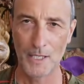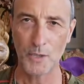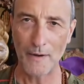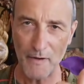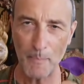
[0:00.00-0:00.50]

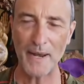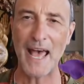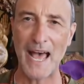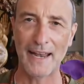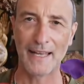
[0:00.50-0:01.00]
So every
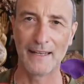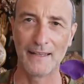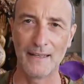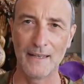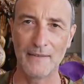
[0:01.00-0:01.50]
banana
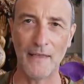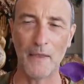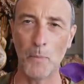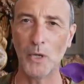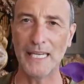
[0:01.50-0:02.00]

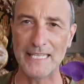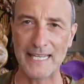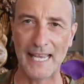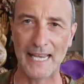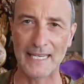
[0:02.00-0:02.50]
that the monkey
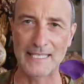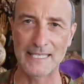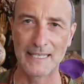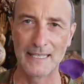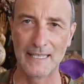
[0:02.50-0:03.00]
takes,